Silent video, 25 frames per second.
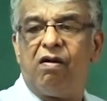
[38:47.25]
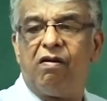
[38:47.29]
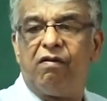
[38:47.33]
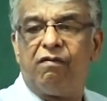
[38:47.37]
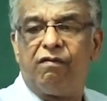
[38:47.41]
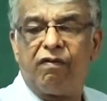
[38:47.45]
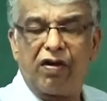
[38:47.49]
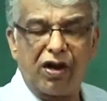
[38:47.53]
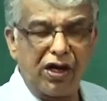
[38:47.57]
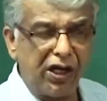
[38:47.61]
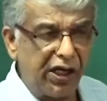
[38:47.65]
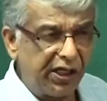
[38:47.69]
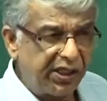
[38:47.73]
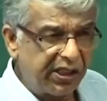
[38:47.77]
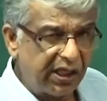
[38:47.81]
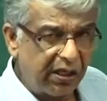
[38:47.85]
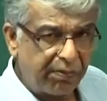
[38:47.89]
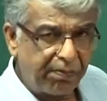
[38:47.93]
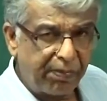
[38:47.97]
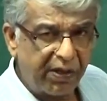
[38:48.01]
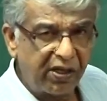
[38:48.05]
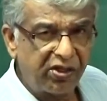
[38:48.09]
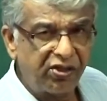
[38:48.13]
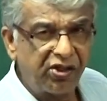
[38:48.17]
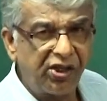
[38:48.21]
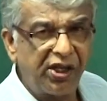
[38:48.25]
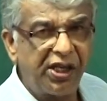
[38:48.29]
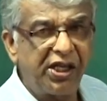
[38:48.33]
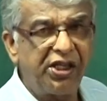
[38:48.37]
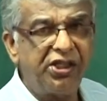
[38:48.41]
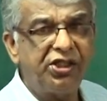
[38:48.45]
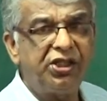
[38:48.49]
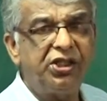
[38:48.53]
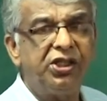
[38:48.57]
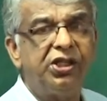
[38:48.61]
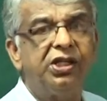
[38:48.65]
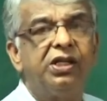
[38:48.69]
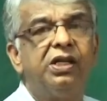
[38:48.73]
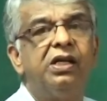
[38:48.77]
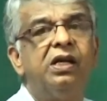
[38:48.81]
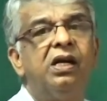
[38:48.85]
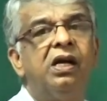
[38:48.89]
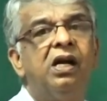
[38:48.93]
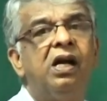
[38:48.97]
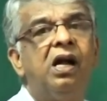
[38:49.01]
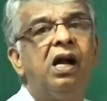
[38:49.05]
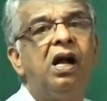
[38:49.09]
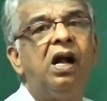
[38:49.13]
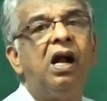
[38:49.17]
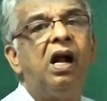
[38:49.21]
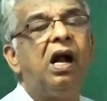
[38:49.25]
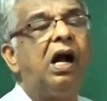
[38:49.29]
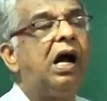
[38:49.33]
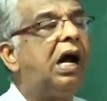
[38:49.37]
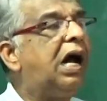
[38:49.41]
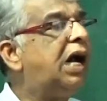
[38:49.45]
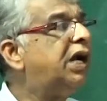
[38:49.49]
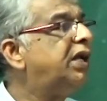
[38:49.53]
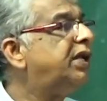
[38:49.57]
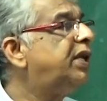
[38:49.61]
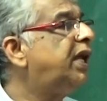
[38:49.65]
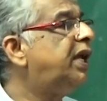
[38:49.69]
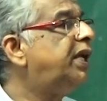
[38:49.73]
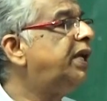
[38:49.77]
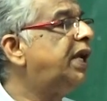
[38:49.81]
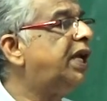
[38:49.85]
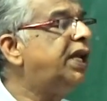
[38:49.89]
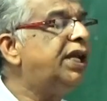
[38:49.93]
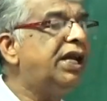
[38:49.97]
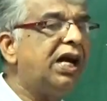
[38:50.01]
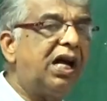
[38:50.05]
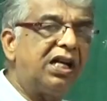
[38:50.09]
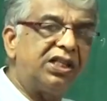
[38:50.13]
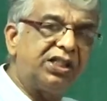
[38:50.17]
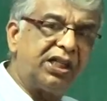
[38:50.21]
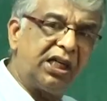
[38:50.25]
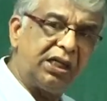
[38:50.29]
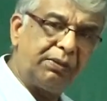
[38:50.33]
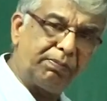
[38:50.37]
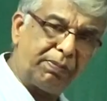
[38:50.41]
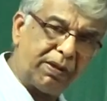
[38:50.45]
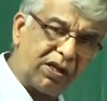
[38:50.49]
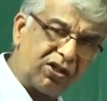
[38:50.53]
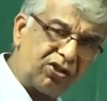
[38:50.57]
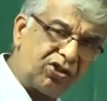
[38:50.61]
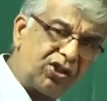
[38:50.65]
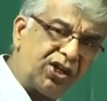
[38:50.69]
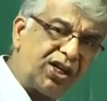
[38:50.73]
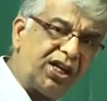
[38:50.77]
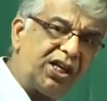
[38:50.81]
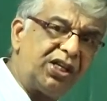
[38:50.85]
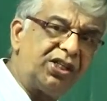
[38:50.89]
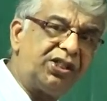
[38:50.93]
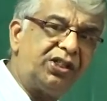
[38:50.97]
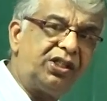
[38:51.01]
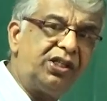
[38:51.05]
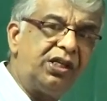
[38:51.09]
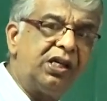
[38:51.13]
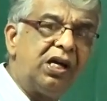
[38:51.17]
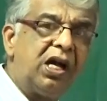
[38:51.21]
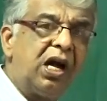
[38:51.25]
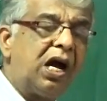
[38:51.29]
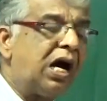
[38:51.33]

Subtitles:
furniture purchased, and then any asset purchased